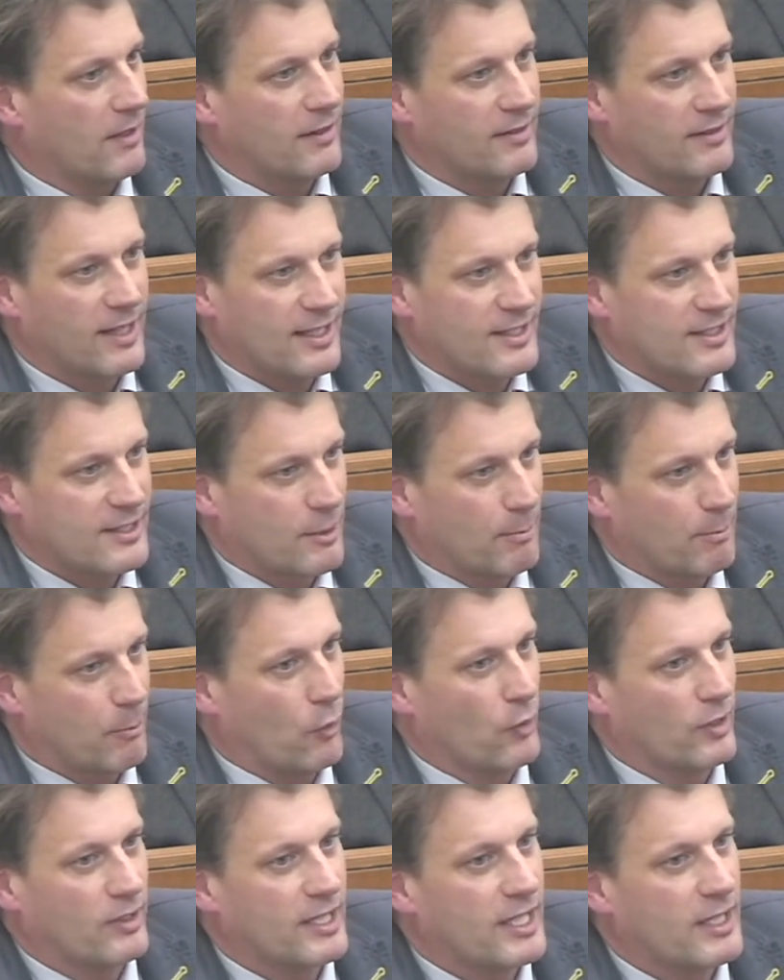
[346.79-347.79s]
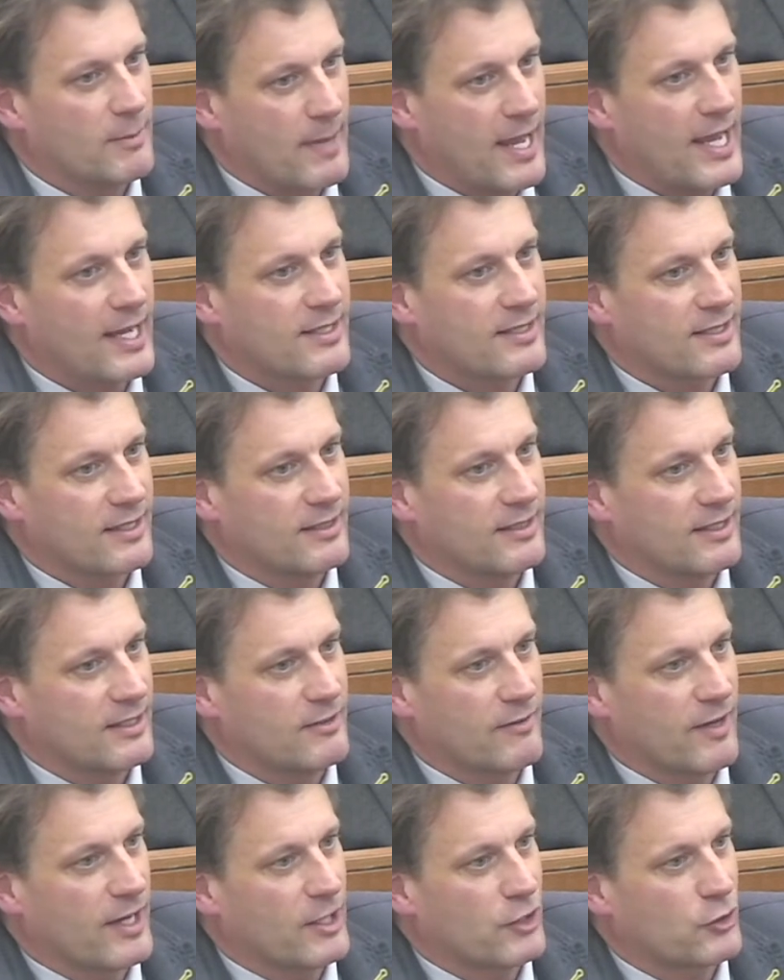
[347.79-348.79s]
That's the point he makes in this
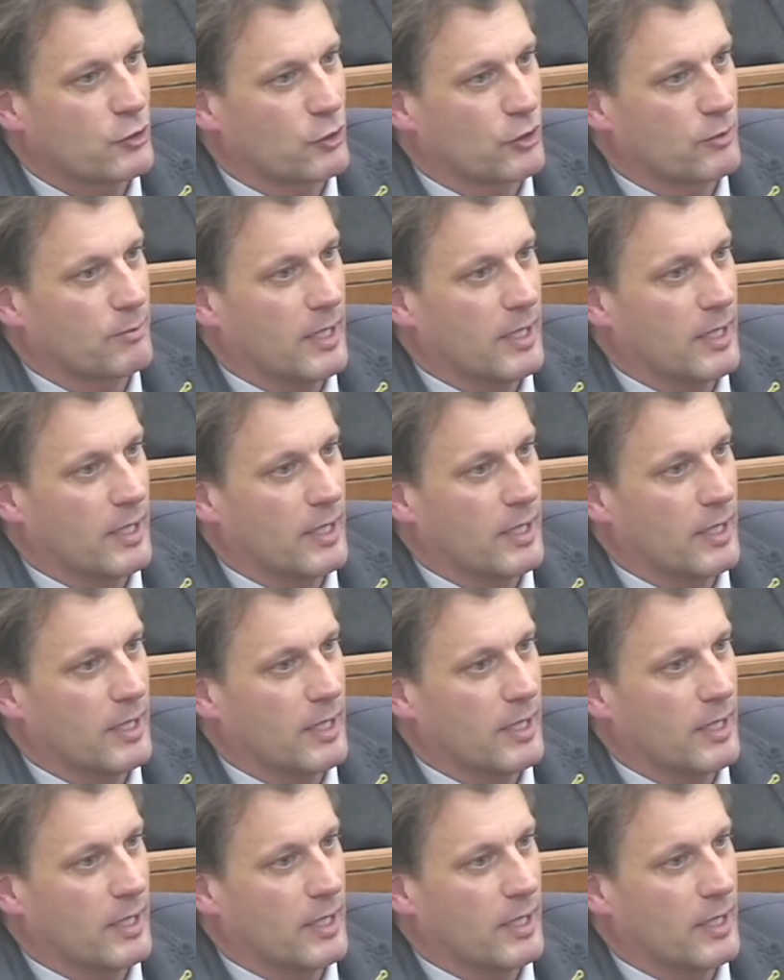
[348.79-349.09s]
very short